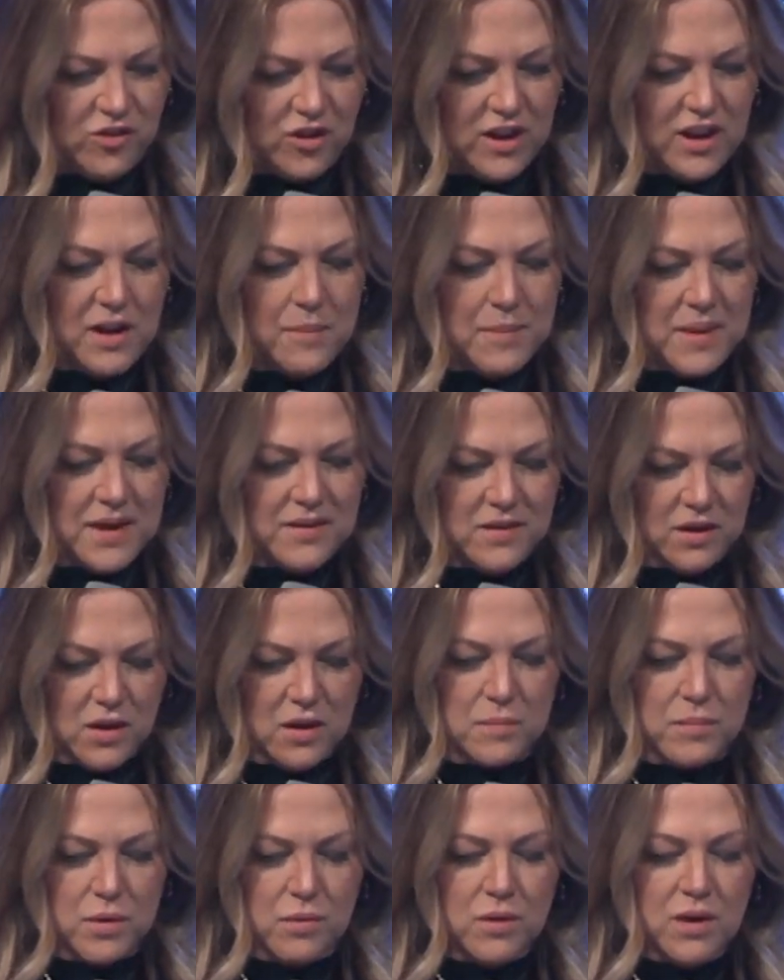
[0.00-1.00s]
it means a
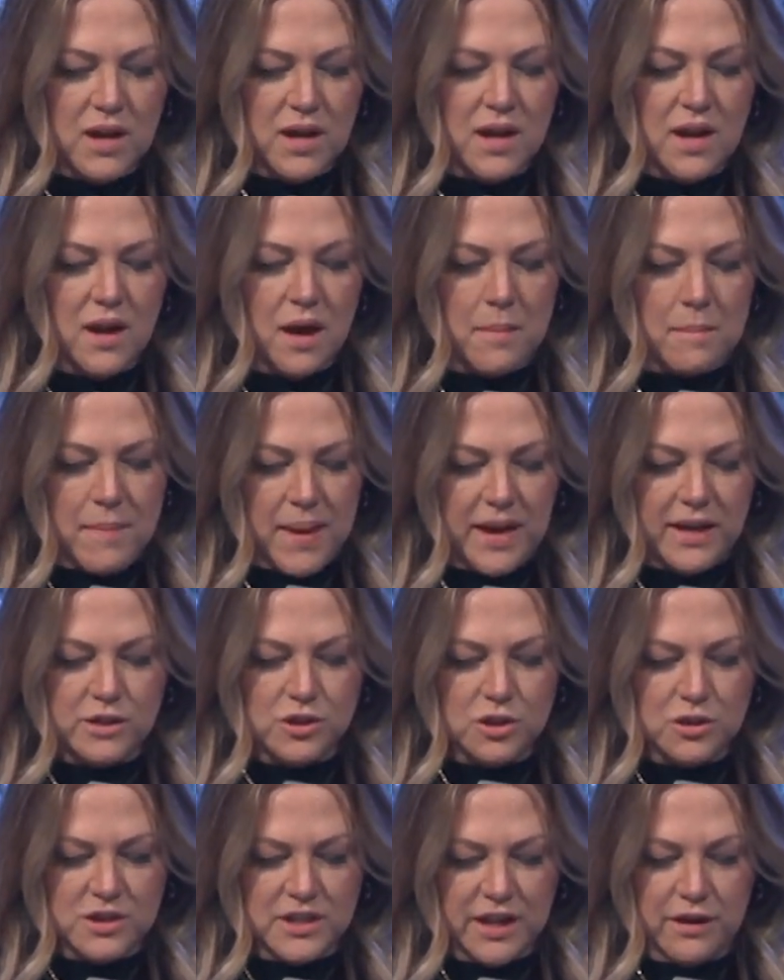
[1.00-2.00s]
community, a
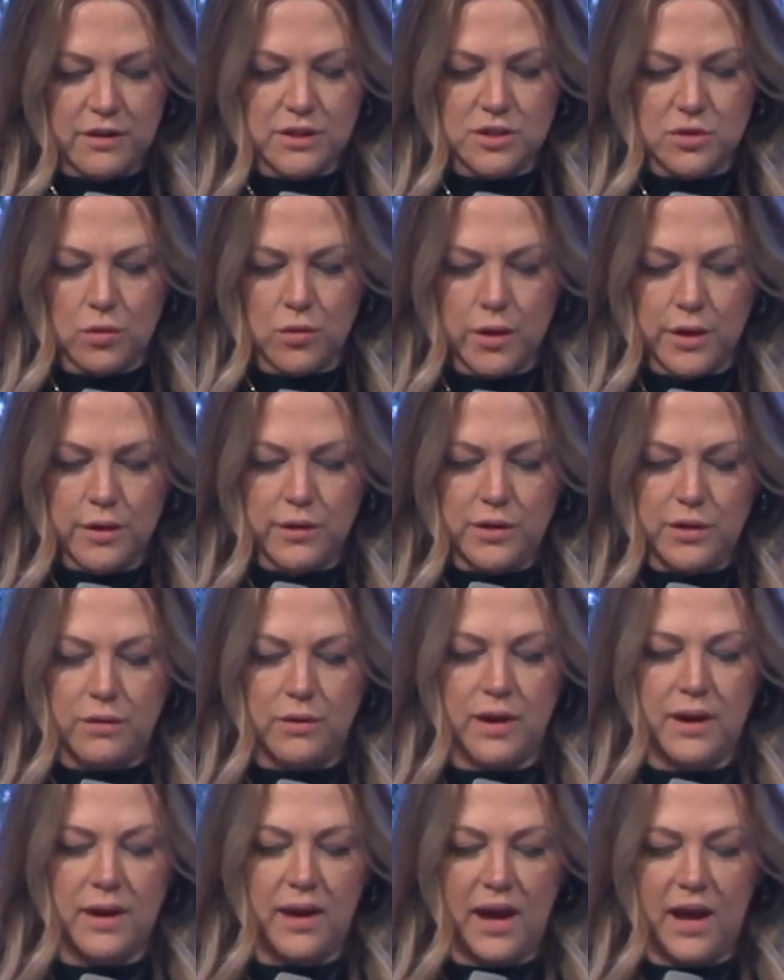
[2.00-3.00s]
major territorial
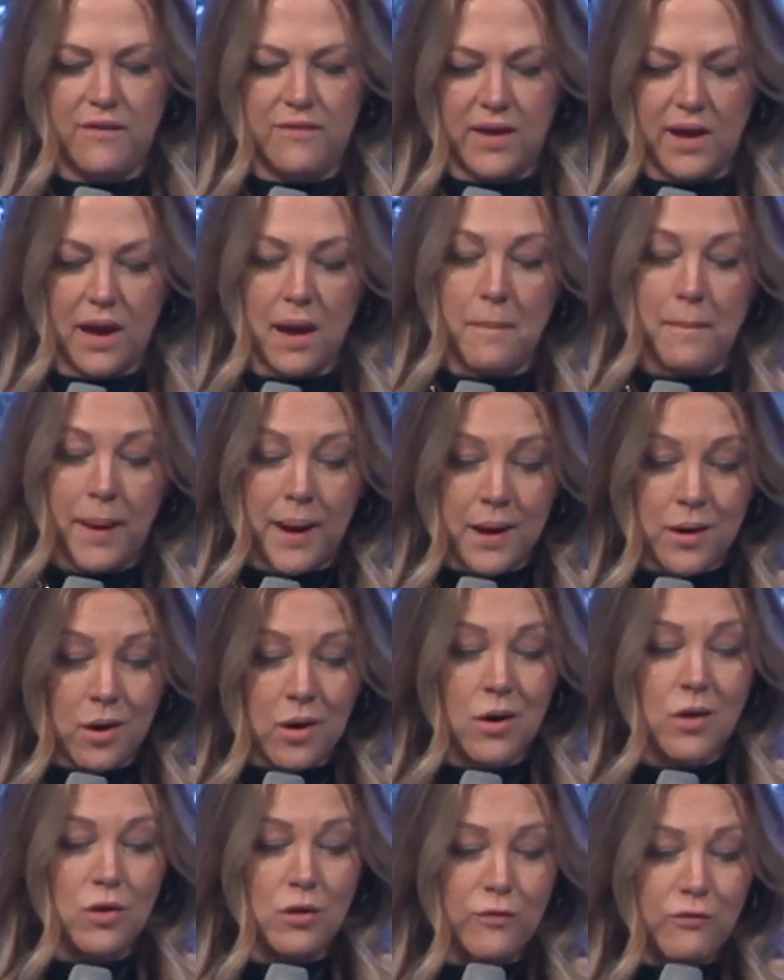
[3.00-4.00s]
unit having a
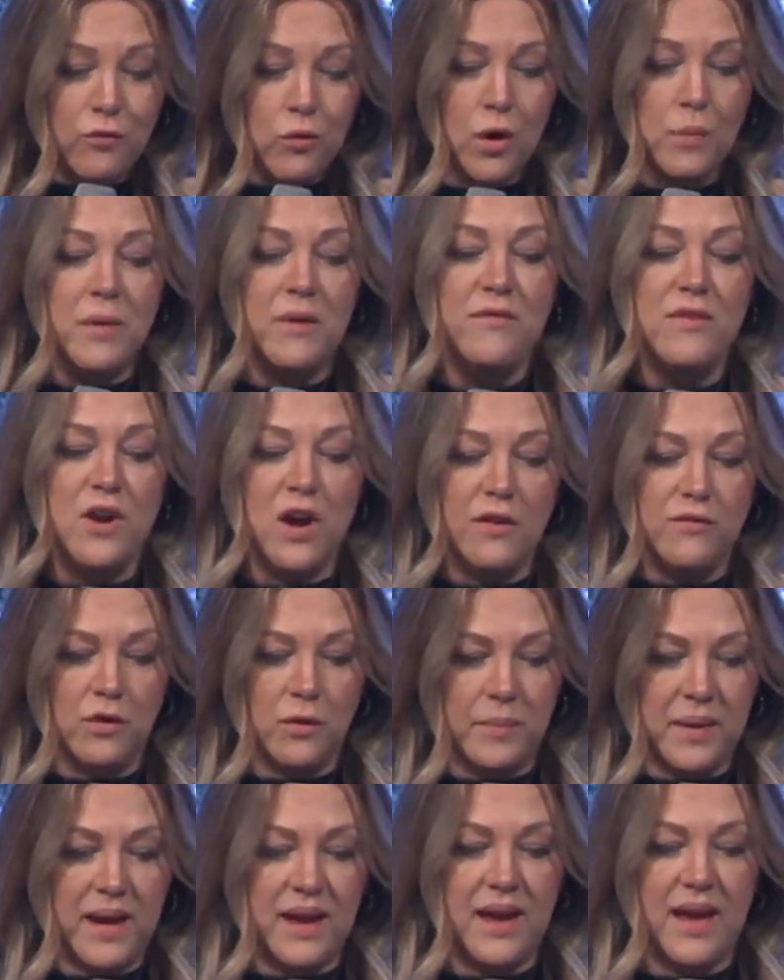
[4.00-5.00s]
monarchical form of
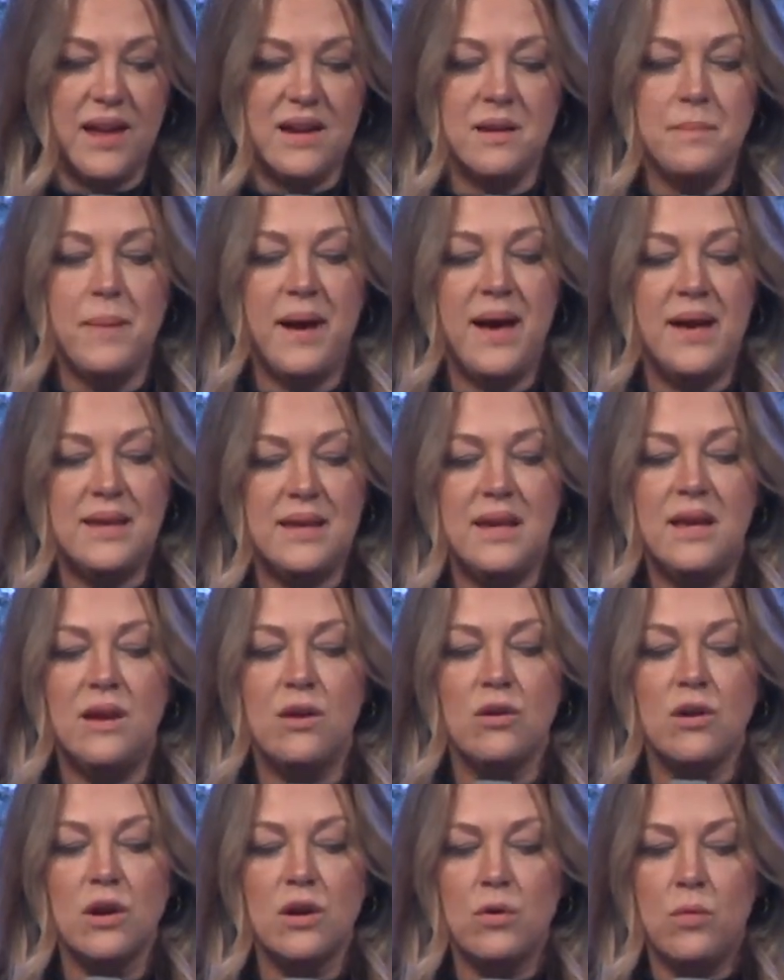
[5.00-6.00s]
government headed by a king
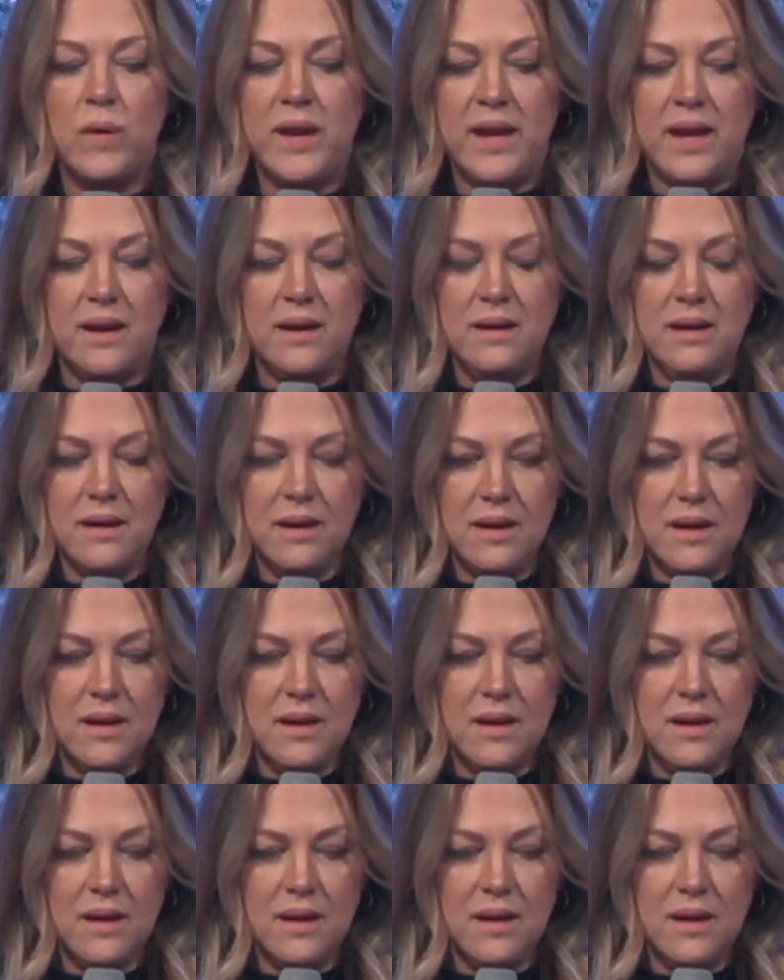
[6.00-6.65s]
or a queen.